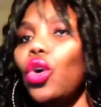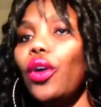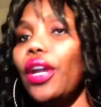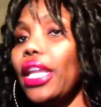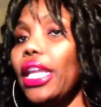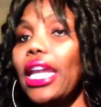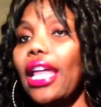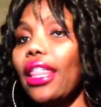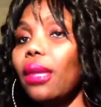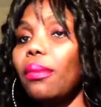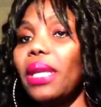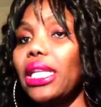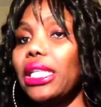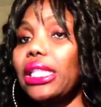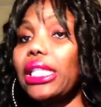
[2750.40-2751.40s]
any other
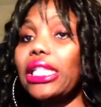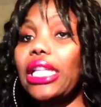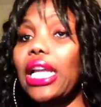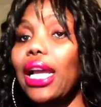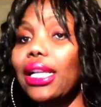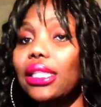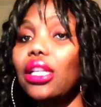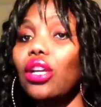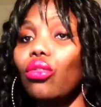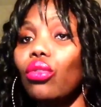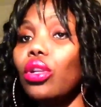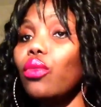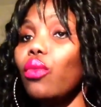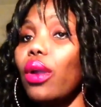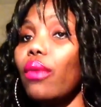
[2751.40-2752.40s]
medicine. That's the
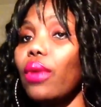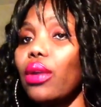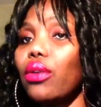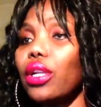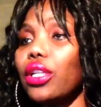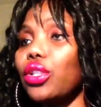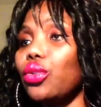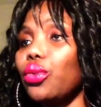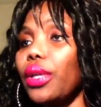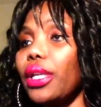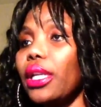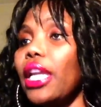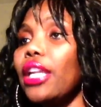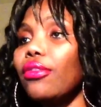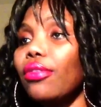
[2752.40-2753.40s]
only way we're going to do it.
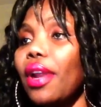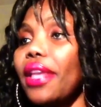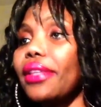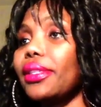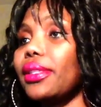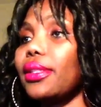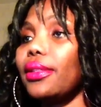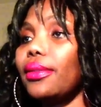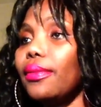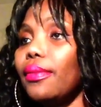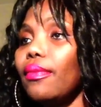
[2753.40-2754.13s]
And rest.